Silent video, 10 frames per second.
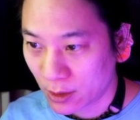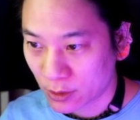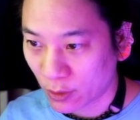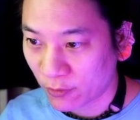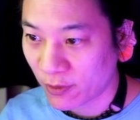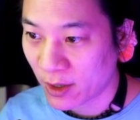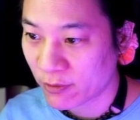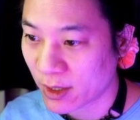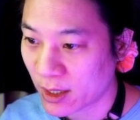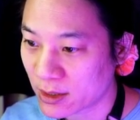So 5
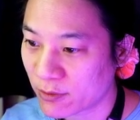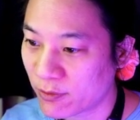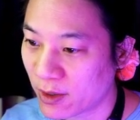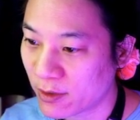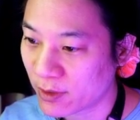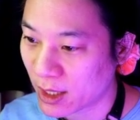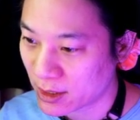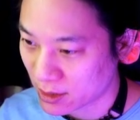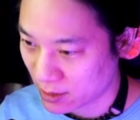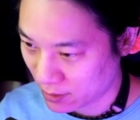and 8, 5 and
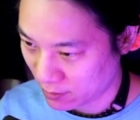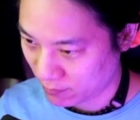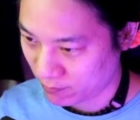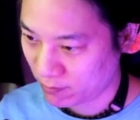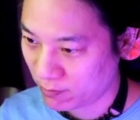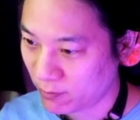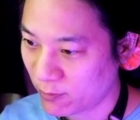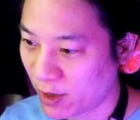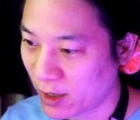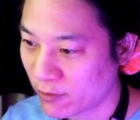8,
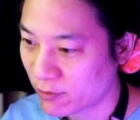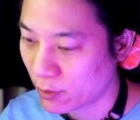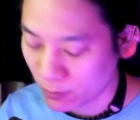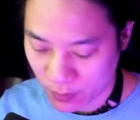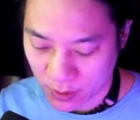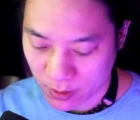5, oops,